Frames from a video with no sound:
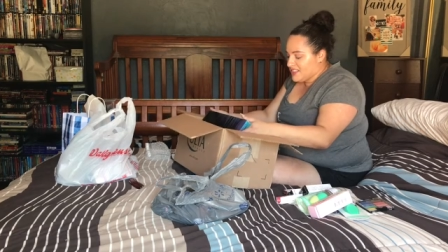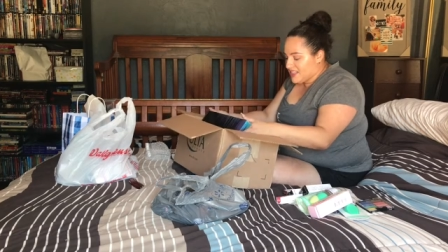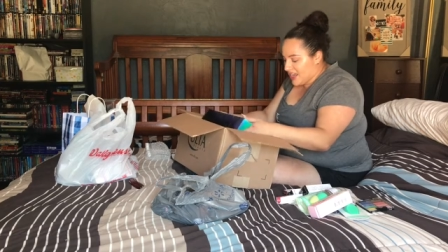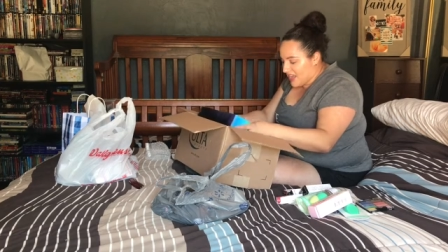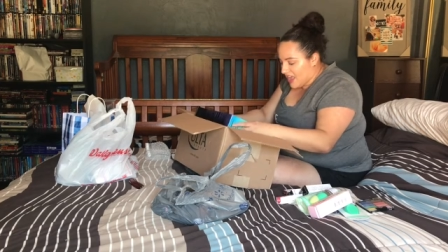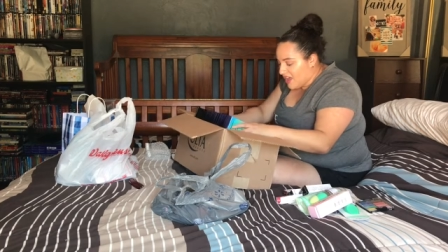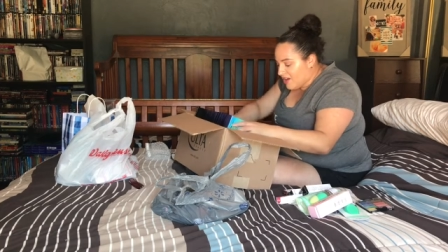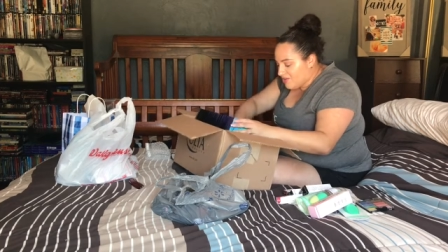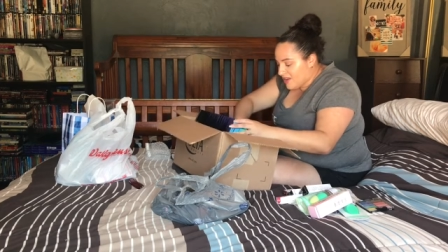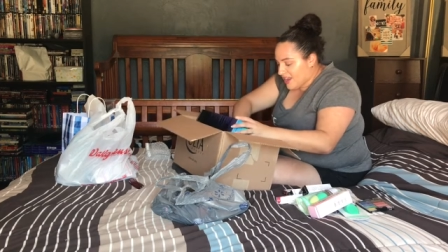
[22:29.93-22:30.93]
check
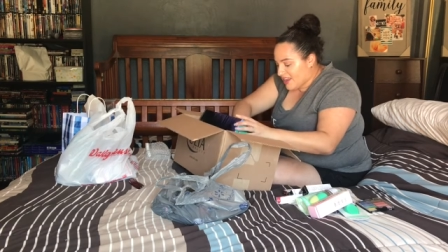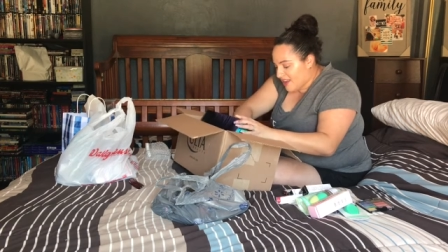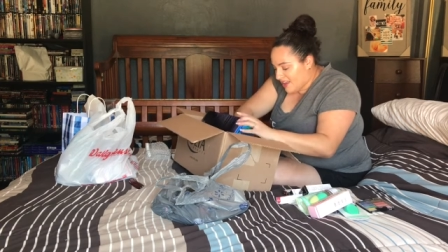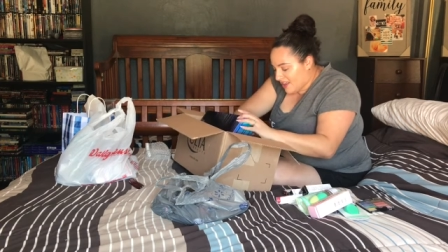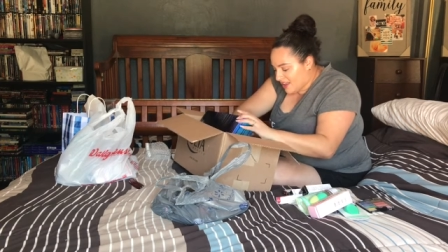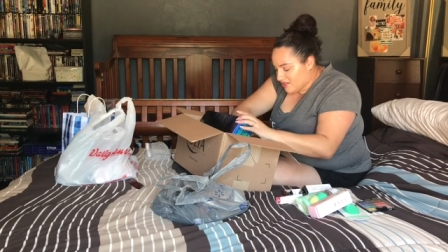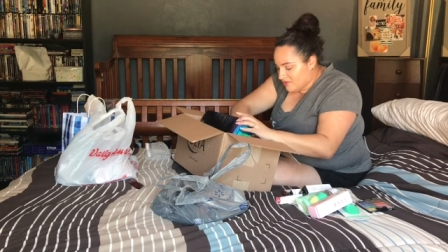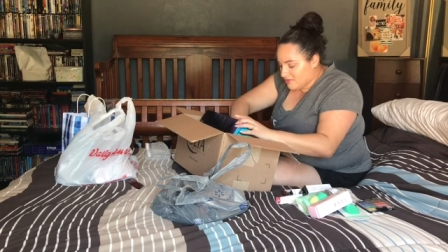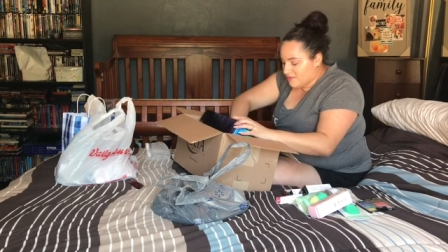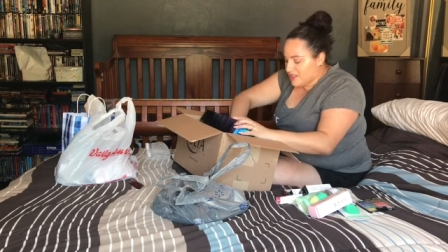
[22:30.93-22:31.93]
out what I got.
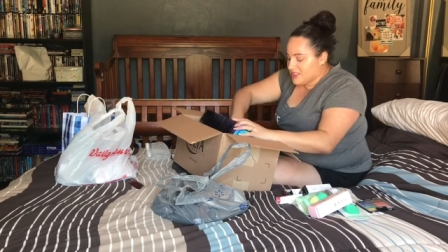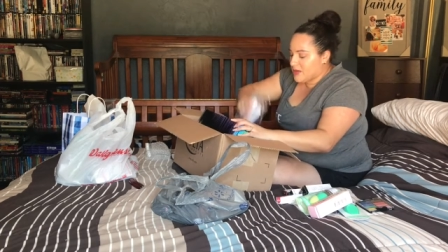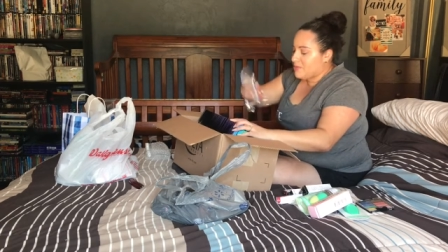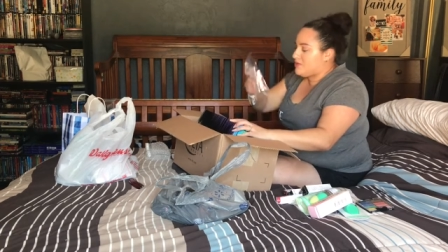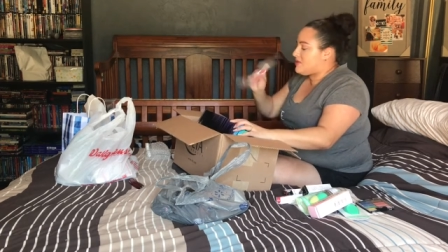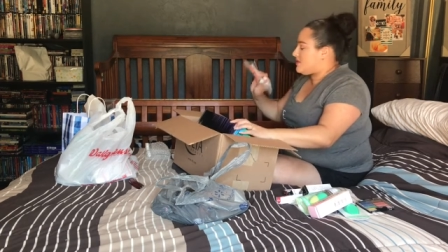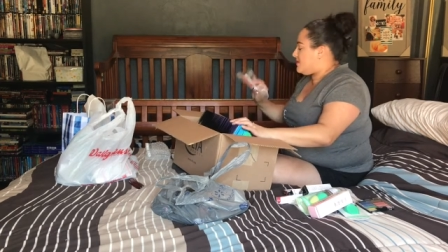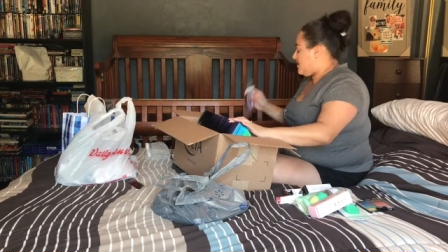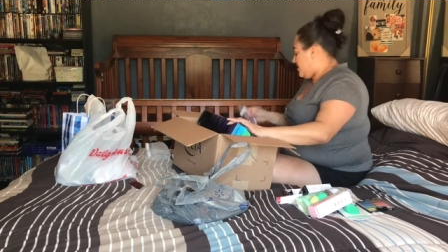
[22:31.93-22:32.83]
Oh, my samples.